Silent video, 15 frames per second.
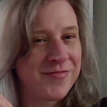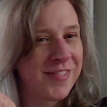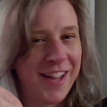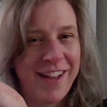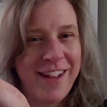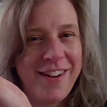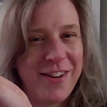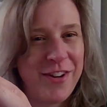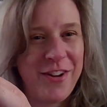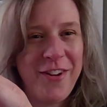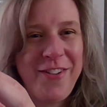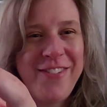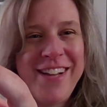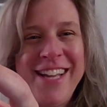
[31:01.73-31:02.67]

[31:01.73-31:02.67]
There you go.